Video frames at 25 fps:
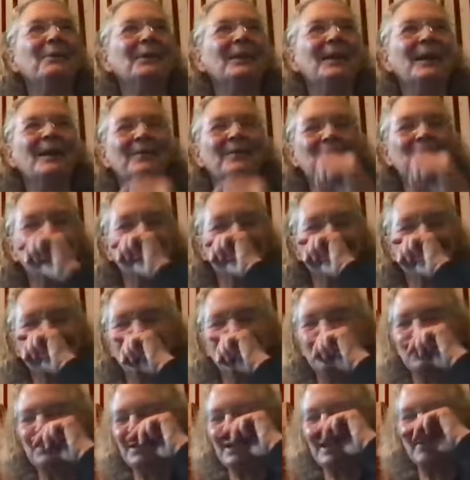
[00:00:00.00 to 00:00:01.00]
we'll
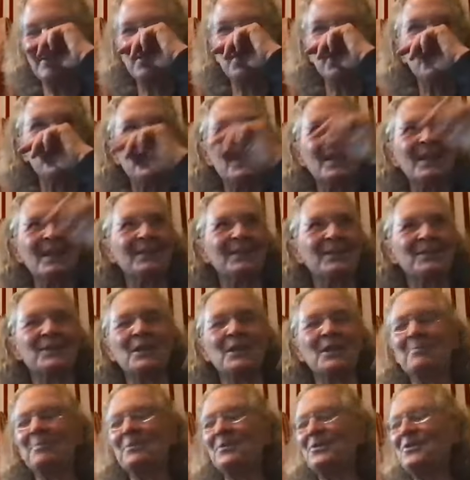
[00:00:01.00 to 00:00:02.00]
have to see how the
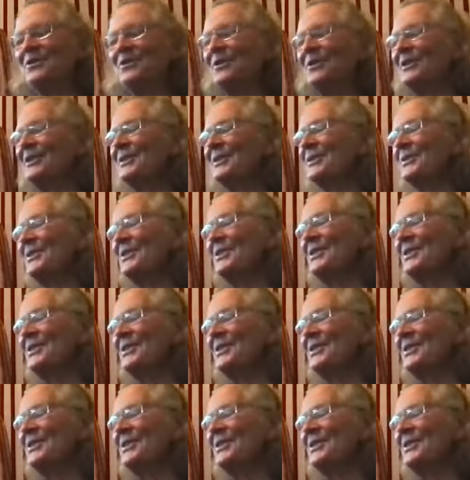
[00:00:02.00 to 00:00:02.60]
temperature is